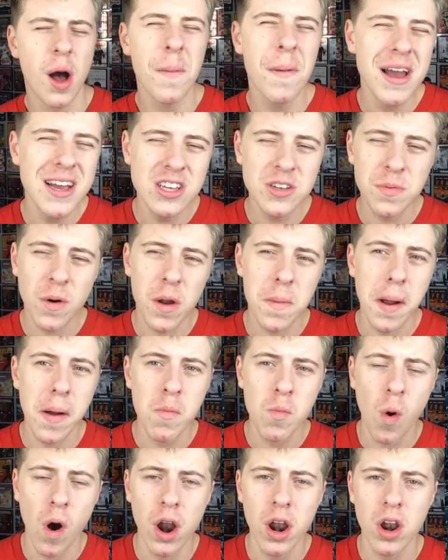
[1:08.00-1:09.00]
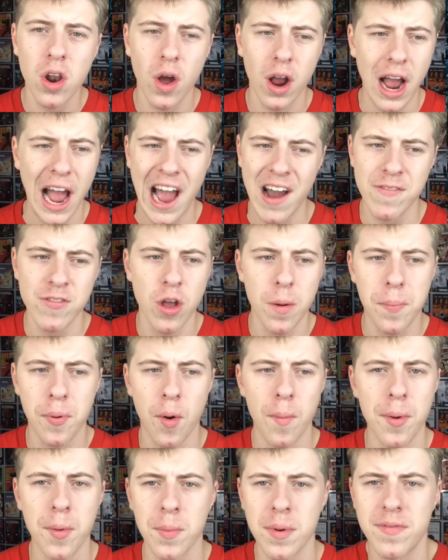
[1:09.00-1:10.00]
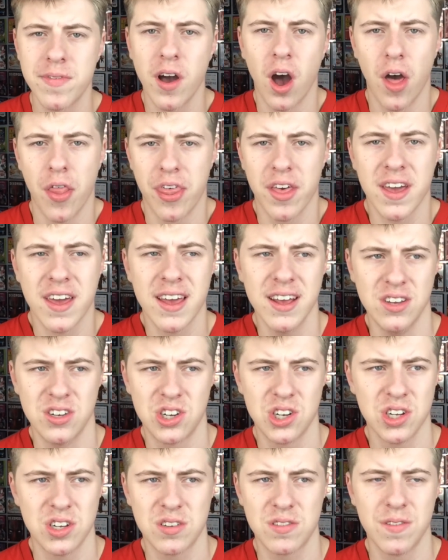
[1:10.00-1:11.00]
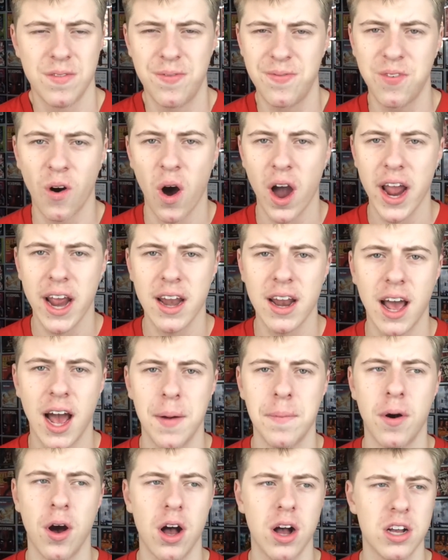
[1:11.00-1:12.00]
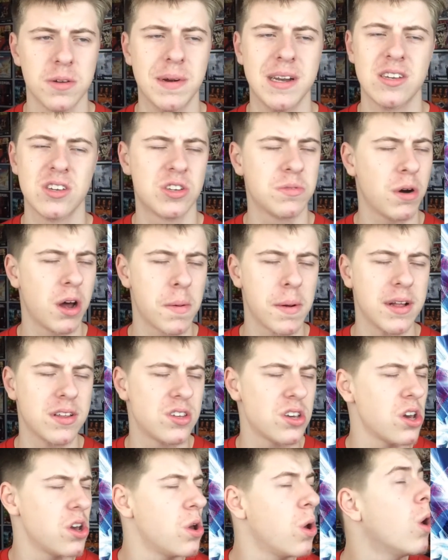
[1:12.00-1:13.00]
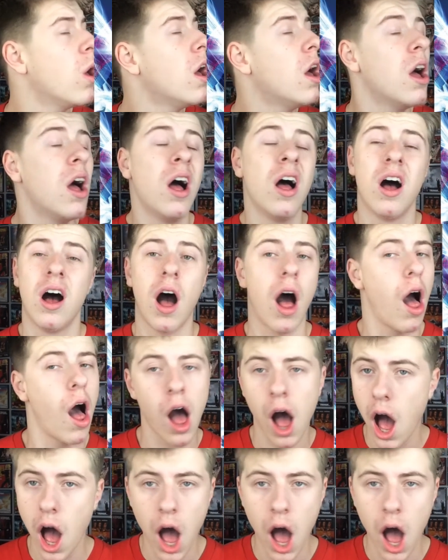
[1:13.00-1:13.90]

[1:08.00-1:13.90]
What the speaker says: Amazing Spider-Man 1, like, I have no problem with it. I think it's just fine, but Amazing Spider-Man 2, no.